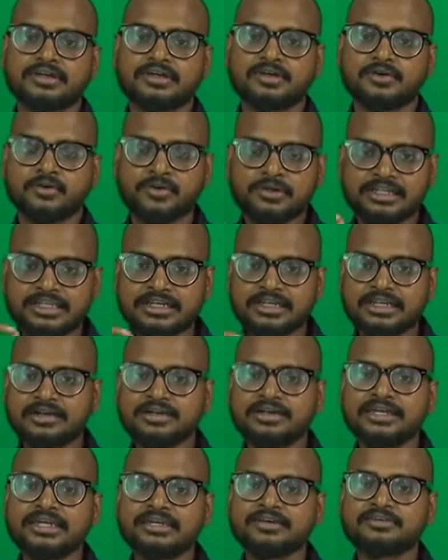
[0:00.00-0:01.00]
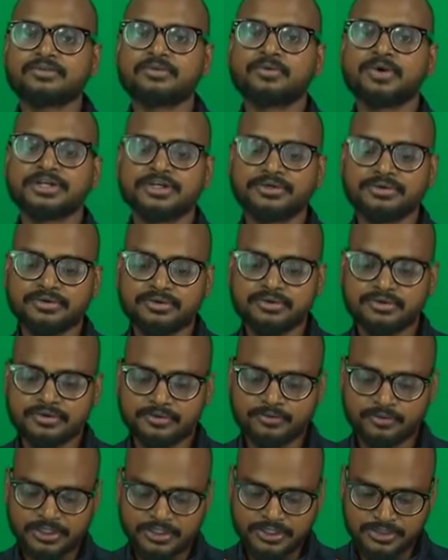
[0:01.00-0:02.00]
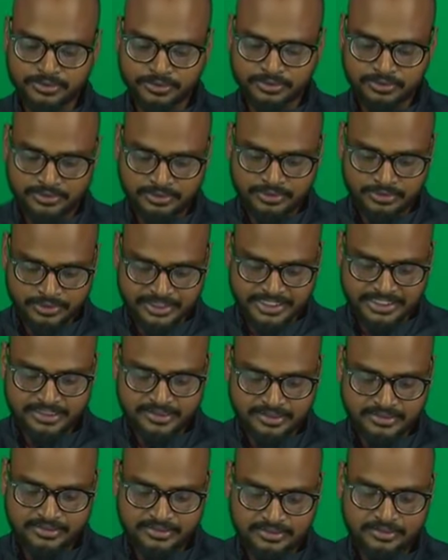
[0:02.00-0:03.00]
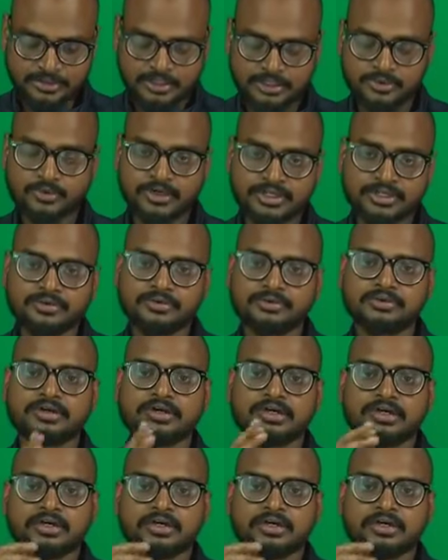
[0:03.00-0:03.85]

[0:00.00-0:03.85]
Only learning what you what you did or what you